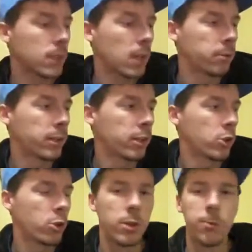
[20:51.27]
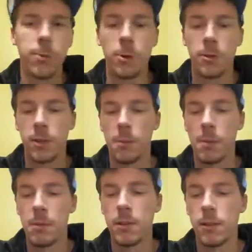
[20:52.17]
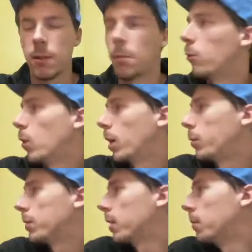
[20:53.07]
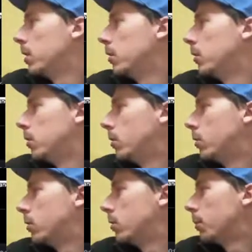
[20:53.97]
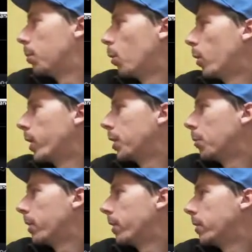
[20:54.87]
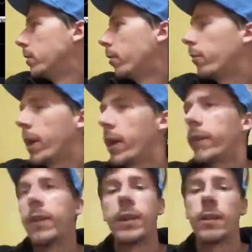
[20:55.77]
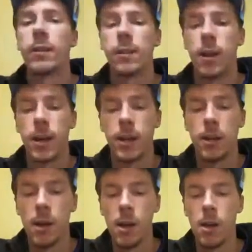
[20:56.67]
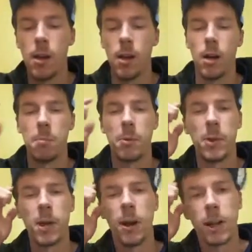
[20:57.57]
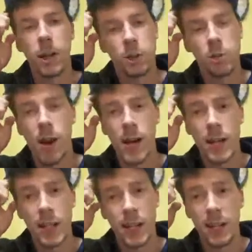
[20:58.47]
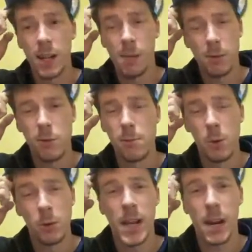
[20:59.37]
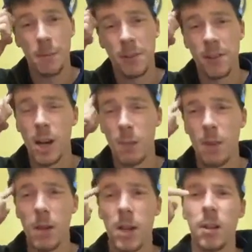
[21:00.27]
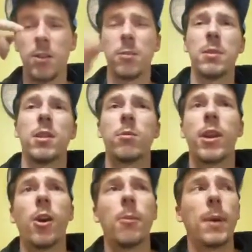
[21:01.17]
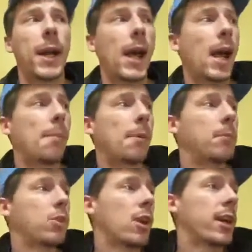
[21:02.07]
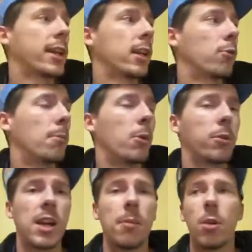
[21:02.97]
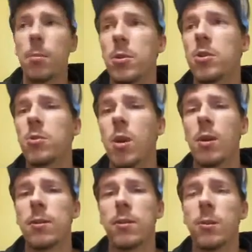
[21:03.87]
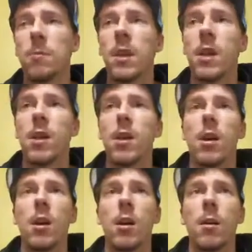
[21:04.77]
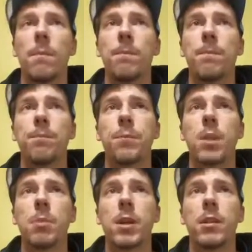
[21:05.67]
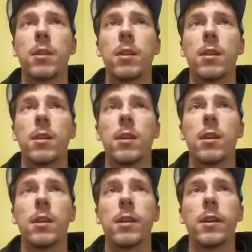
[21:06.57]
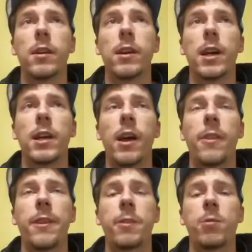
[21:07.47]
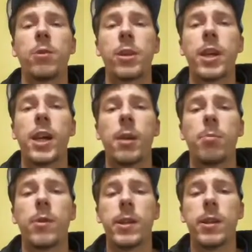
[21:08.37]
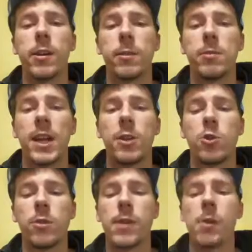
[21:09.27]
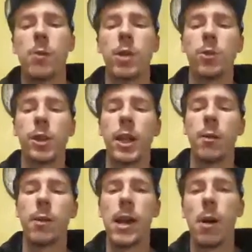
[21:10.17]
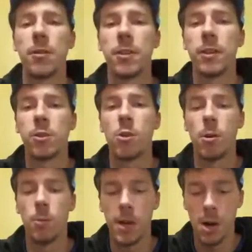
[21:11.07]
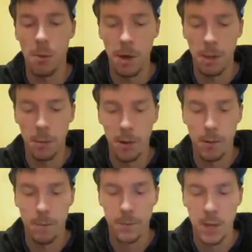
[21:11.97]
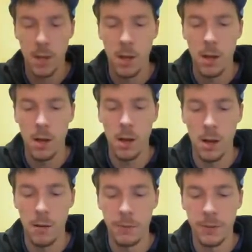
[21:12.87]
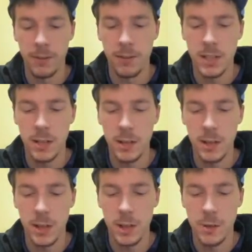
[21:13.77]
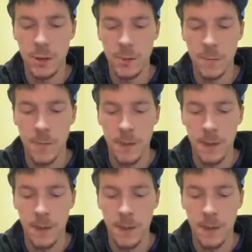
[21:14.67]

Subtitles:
was going to show you folks maybe some of what I was going to be deploying here, but I don't have anything inside. But we are going to try to get a couple of remote cameras up. Those will be in the Radar Omega app. I'm going to try to get a remote camera or two also. But I think we're looking at a pretty substantial event. And what you're looking at right now is current radar, by the way. If I see anything here